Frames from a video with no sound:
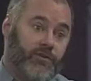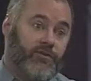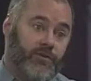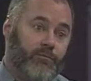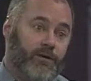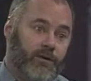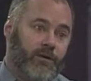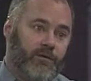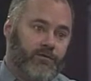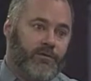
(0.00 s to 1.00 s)
extended
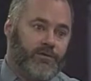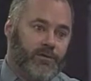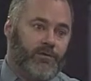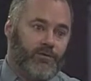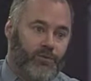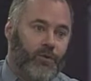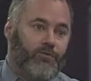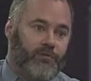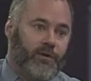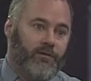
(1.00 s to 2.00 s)
period of continuous
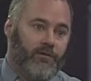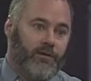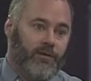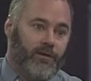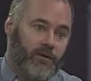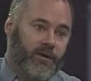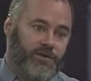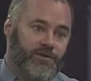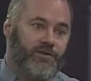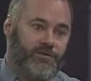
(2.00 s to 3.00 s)
warfare right. in our
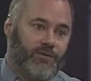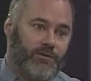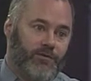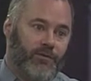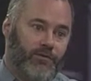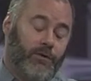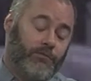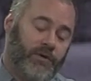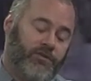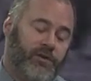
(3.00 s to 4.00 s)
nation's history. So
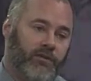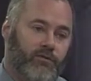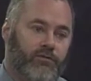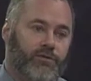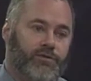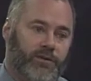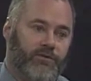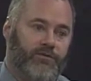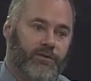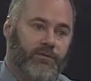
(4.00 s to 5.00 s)
right. outside the revolution.
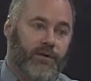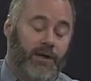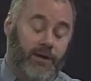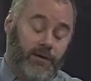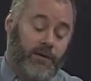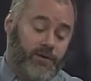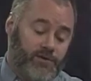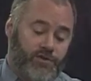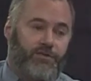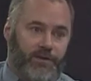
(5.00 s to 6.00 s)
So uh,
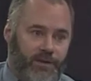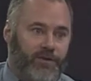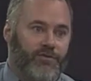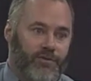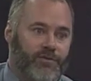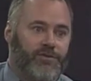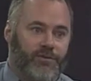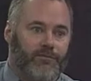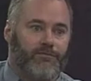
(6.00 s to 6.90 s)
certainly that's an issue.